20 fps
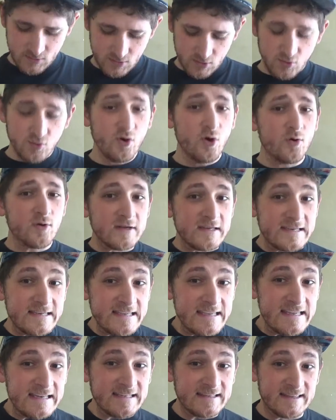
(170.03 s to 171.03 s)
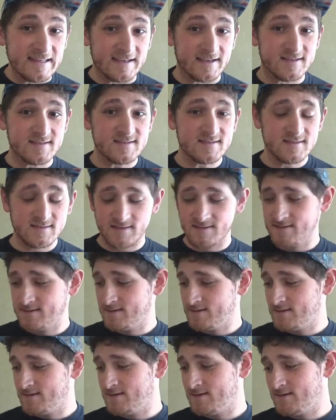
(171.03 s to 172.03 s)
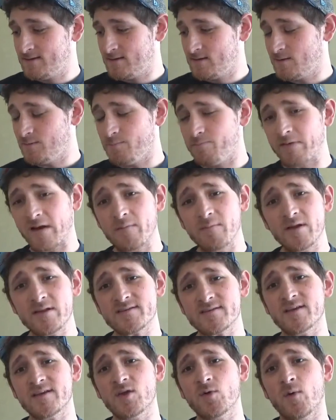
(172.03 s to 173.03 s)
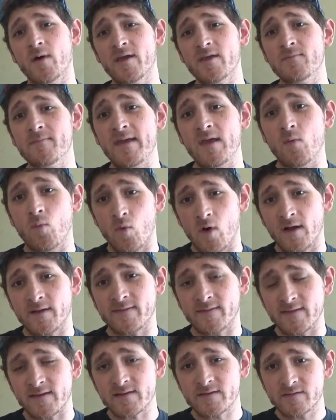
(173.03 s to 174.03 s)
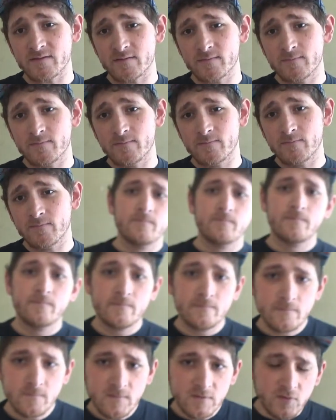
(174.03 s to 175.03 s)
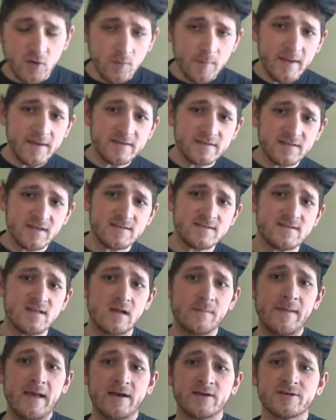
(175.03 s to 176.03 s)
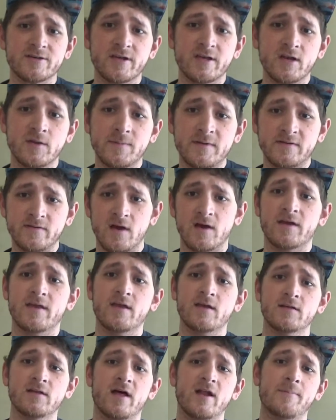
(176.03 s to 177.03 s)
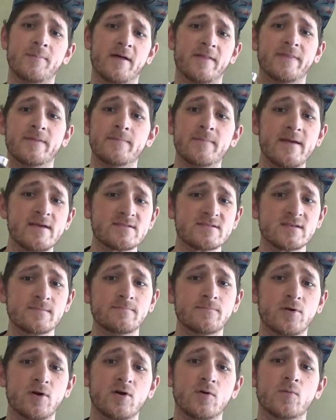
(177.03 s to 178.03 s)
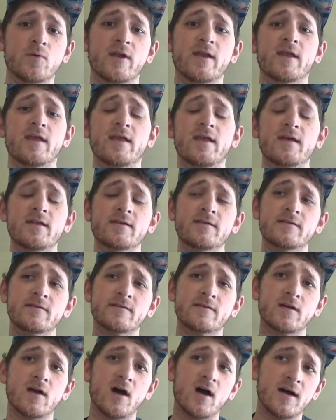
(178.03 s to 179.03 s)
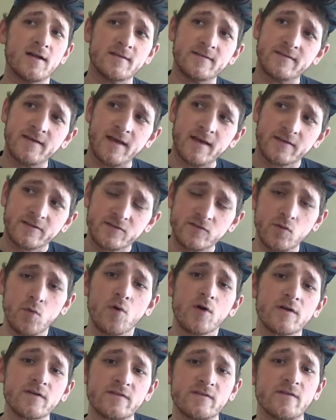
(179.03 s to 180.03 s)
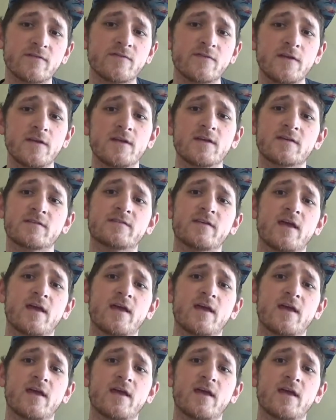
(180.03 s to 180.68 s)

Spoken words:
You don't need this, but I'm gonna tell you why you may want this. So it makes sense that I'm actually gonna be talking a lot about the Mason bowl when in context towards the Phoenix